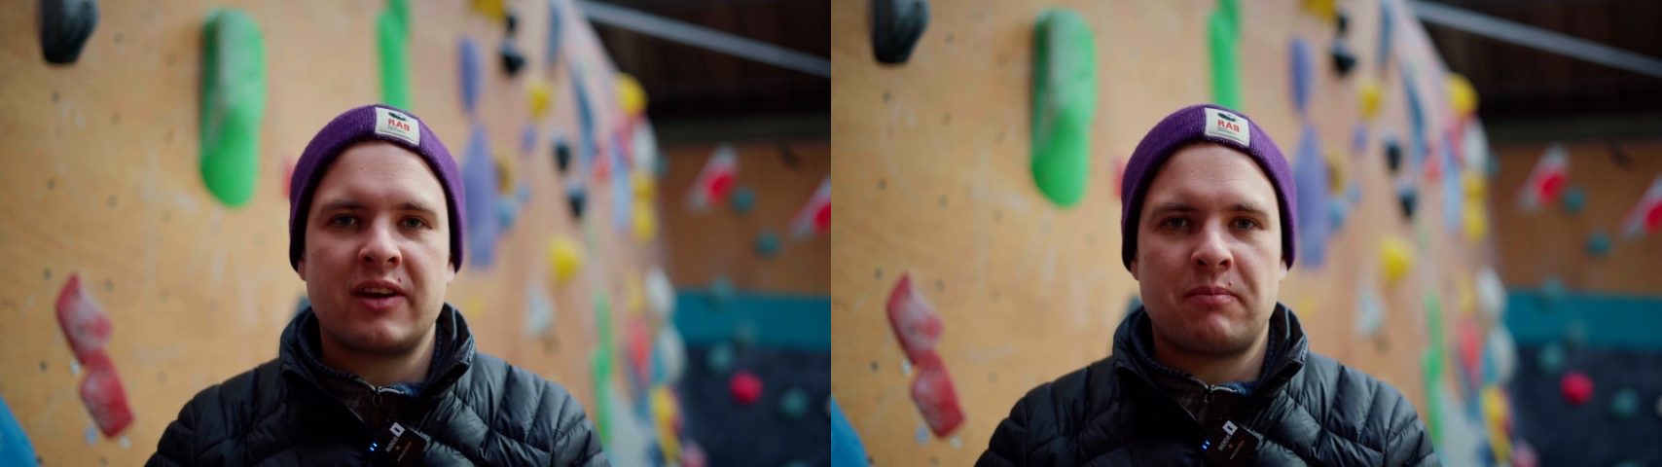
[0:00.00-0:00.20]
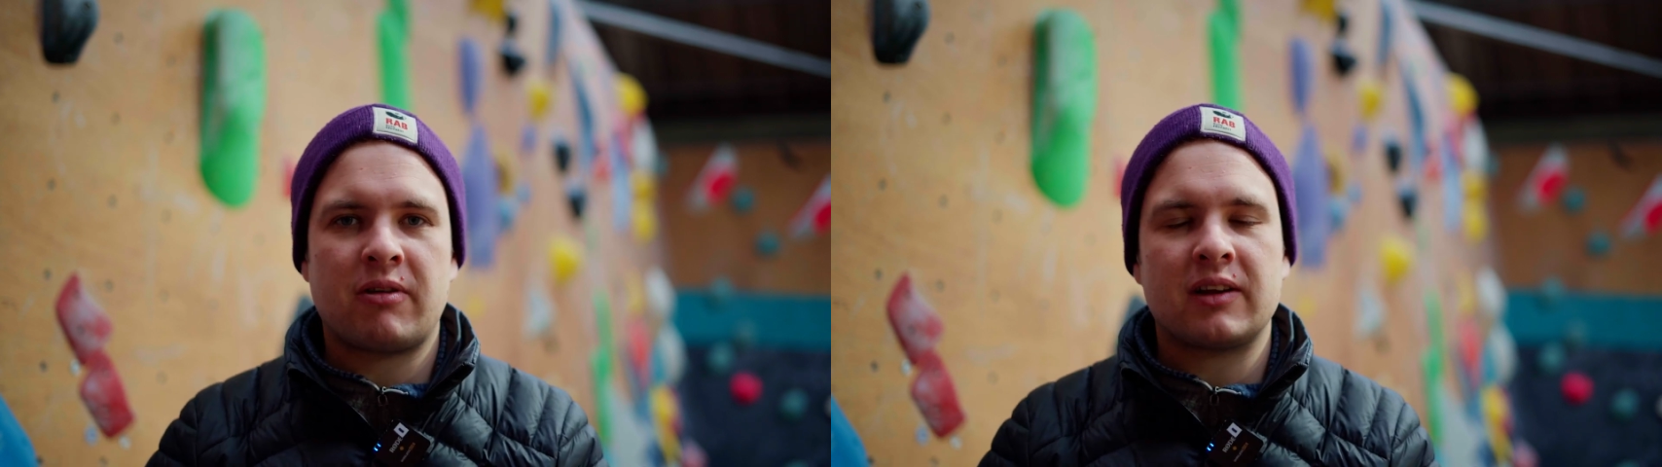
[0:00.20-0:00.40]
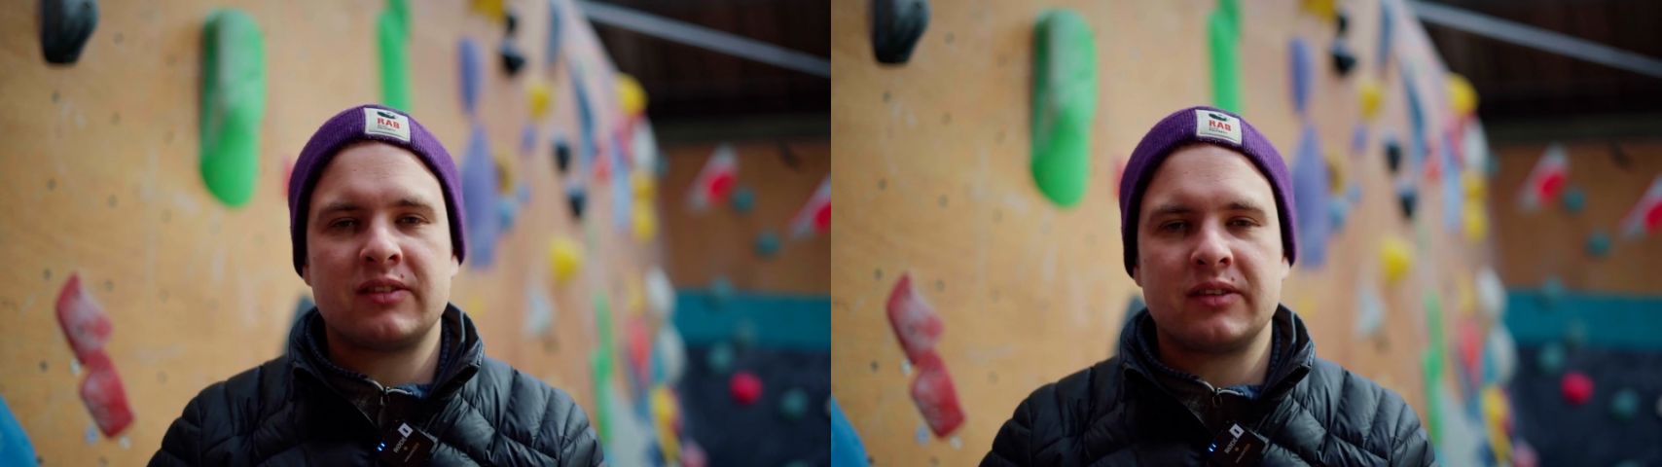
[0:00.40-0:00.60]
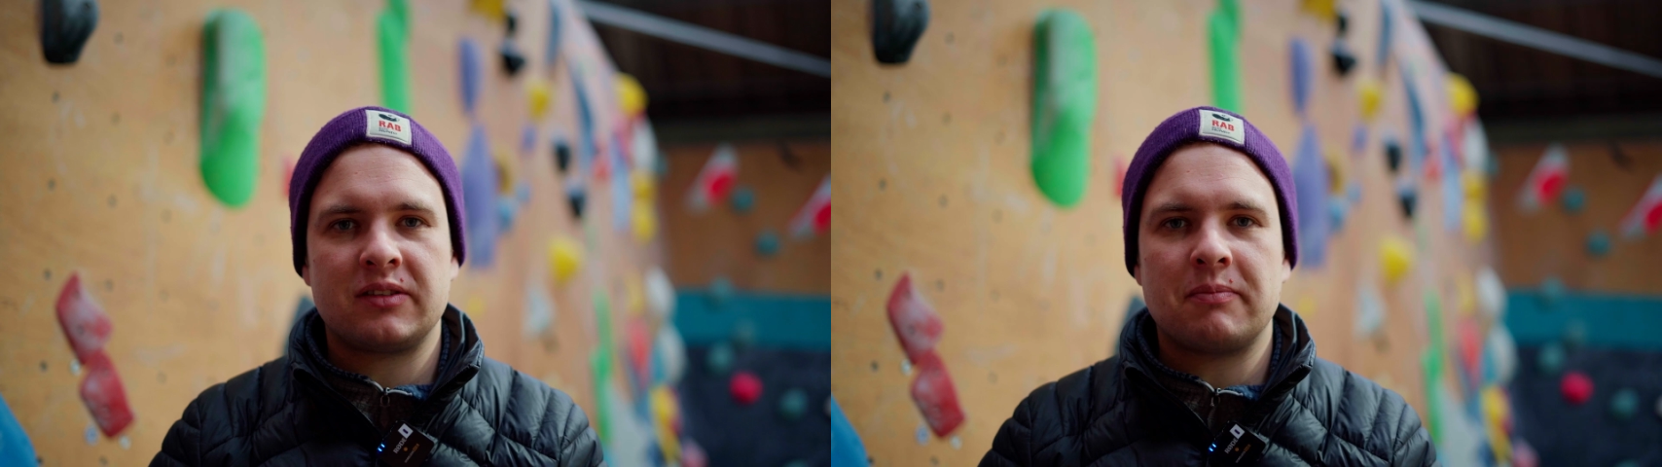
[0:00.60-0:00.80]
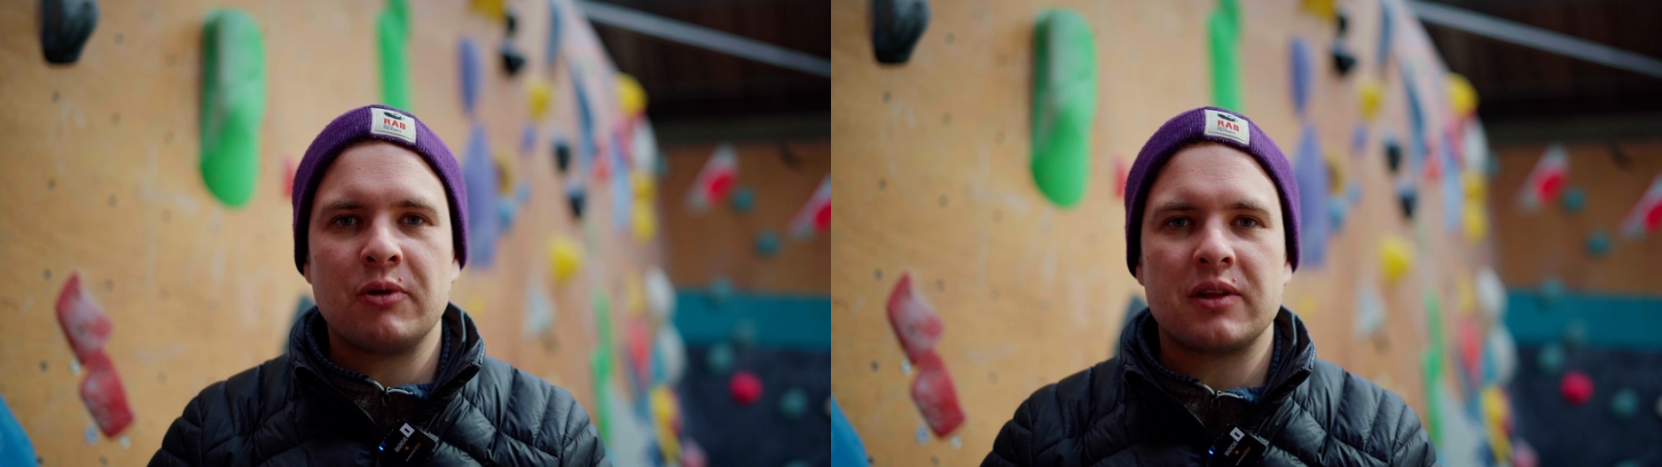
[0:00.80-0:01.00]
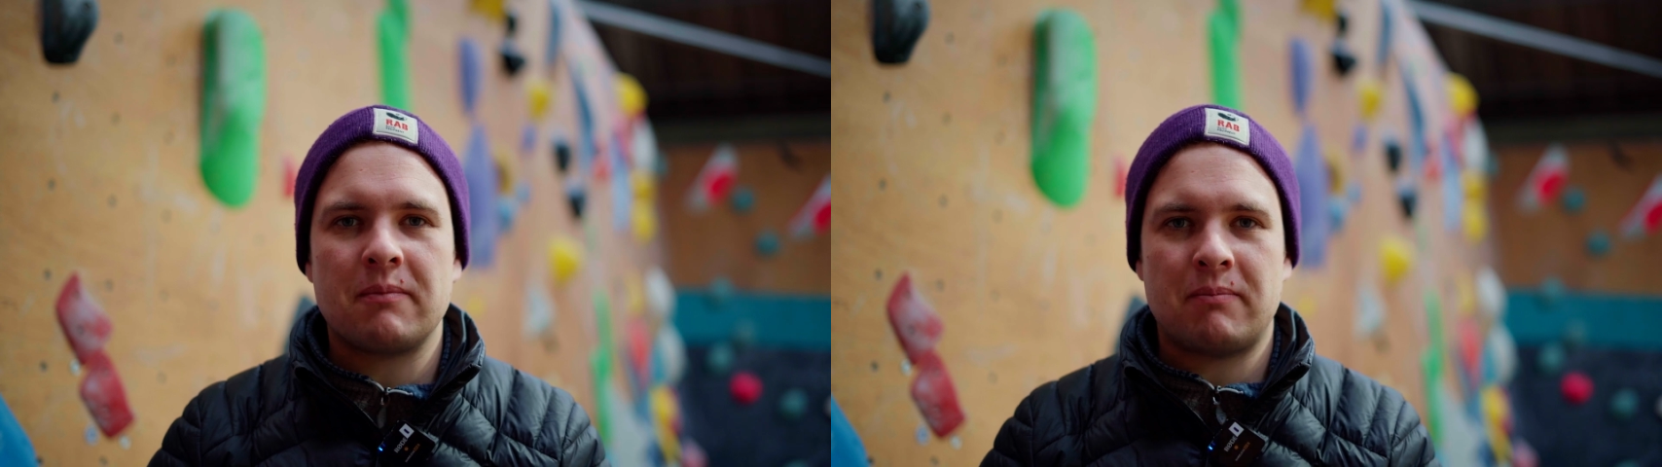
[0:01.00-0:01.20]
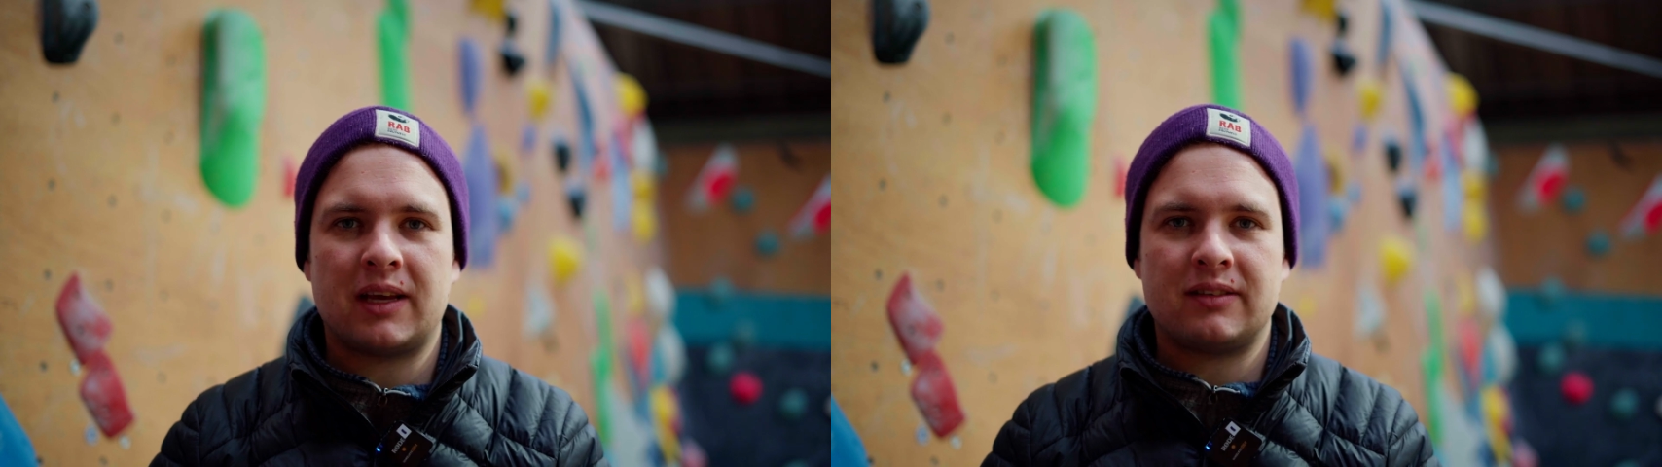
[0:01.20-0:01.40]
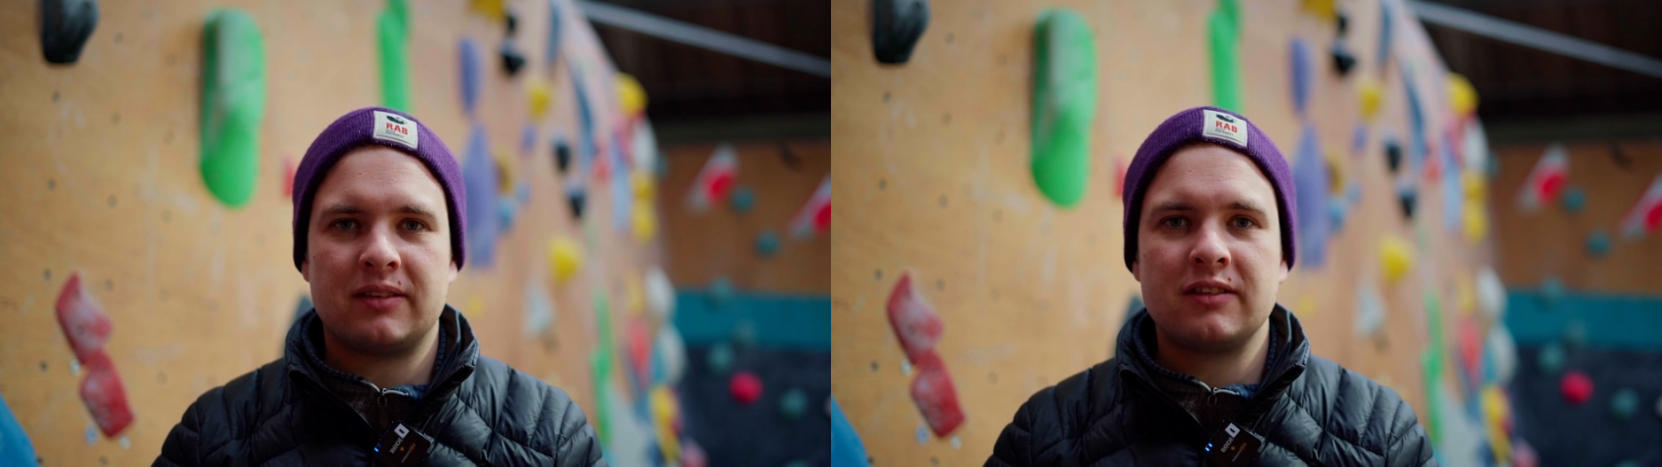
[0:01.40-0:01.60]
practicing to put them
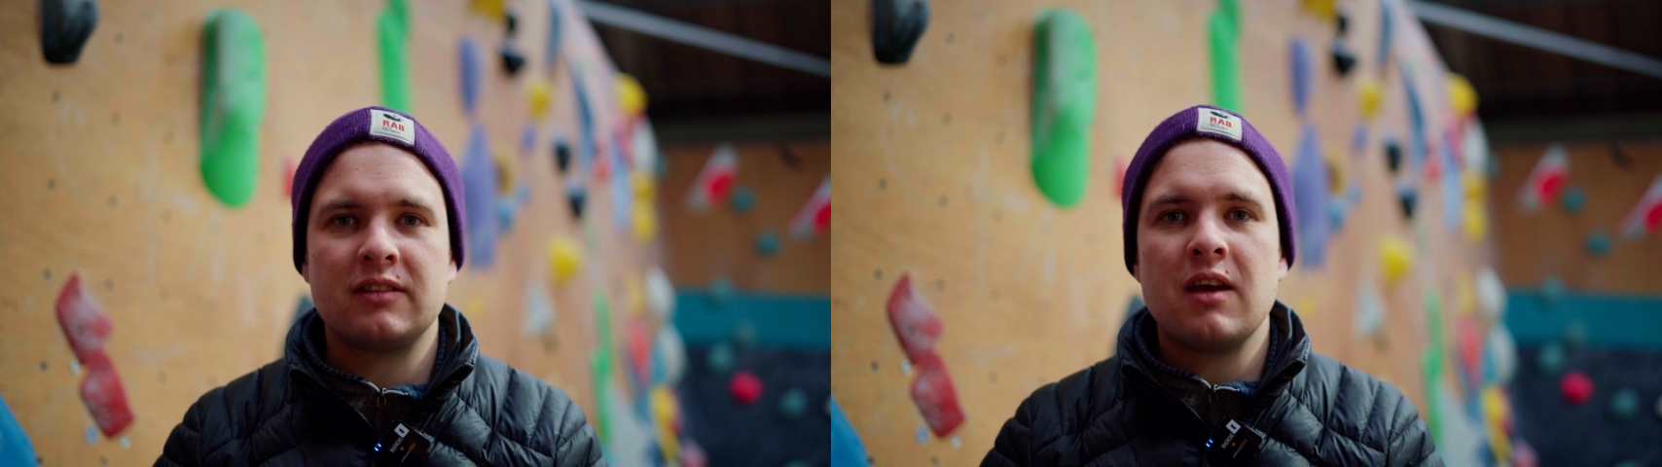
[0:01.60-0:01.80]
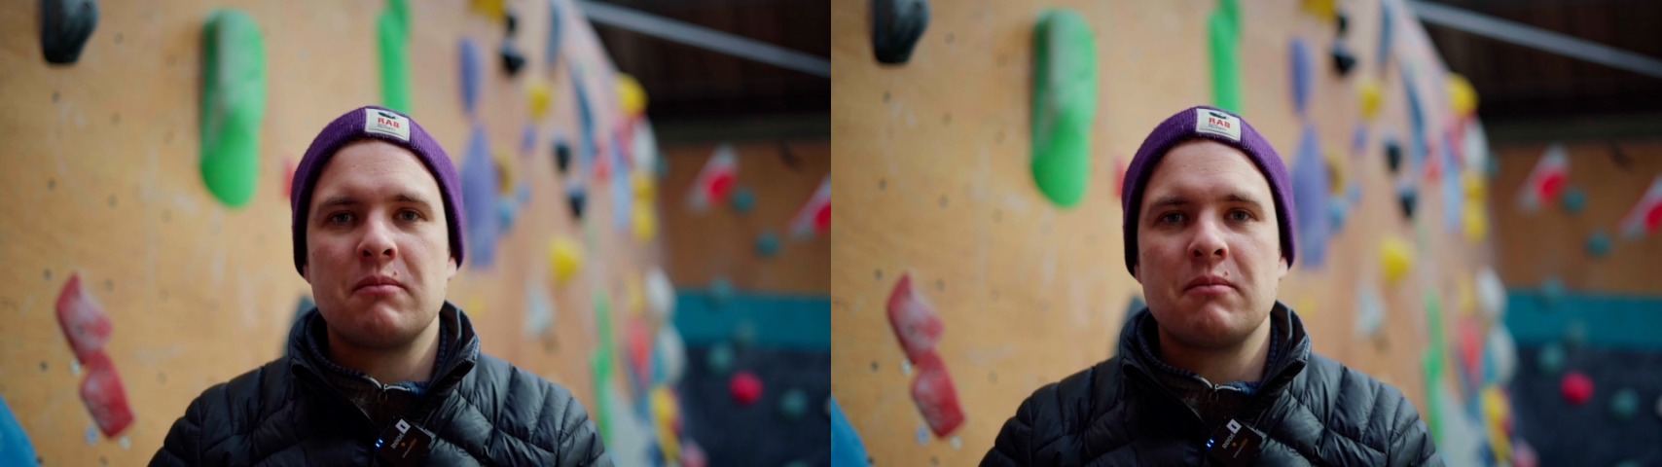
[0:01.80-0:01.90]
places,